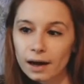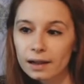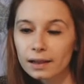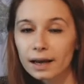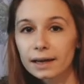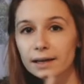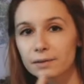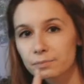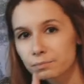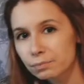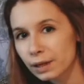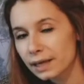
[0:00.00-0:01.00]
like
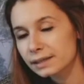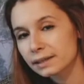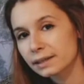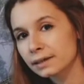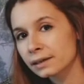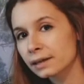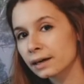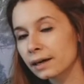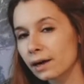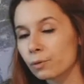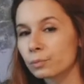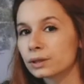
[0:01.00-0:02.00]
placing a
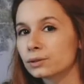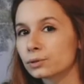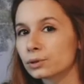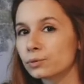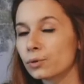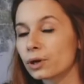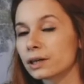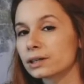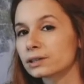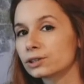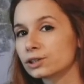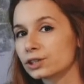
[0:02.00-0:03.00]
helmet on a
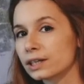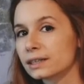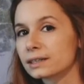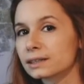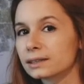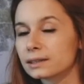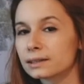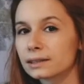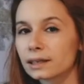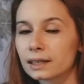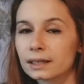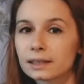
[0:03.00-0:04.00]
warrior's chest
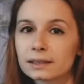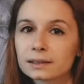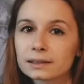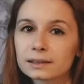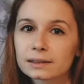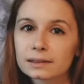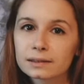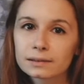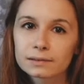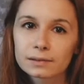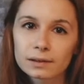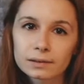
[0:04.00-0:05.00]
and
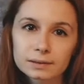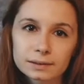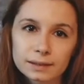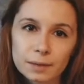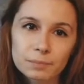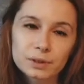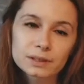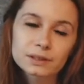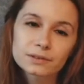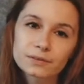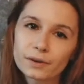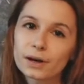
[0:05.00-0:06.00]

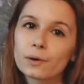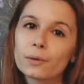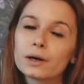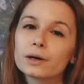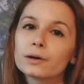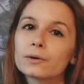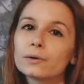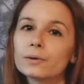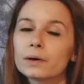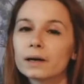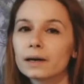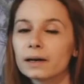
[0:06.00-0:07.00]
Stepin's
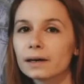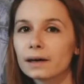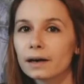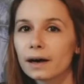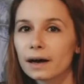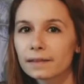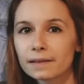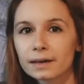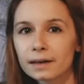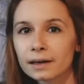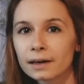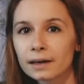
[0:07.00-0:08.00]
farewell. I
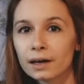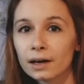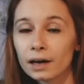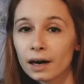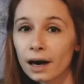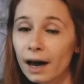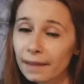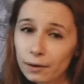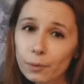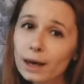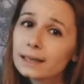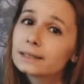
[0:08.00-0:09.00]
think
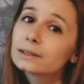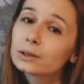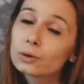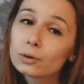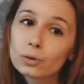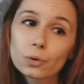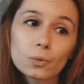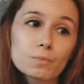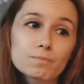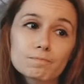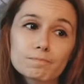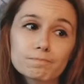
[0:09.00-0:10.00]
otherwise, who
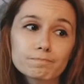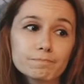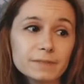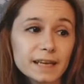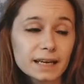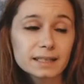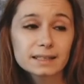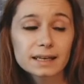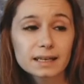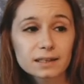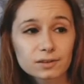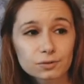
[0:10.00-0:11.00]
digs
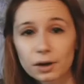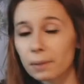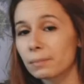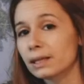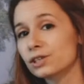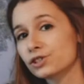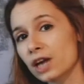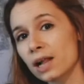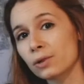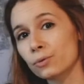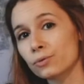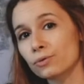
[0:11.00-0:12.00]
extremely
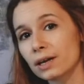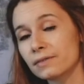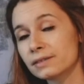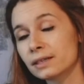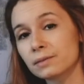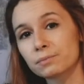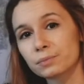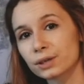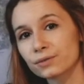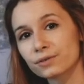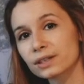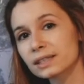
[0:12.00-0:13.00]
shallow graves in
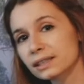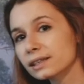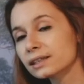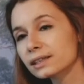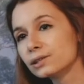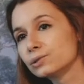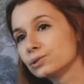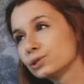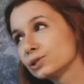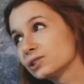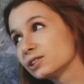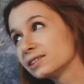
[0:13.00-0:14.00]
perfect
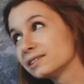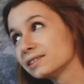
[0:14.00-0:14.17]
circles?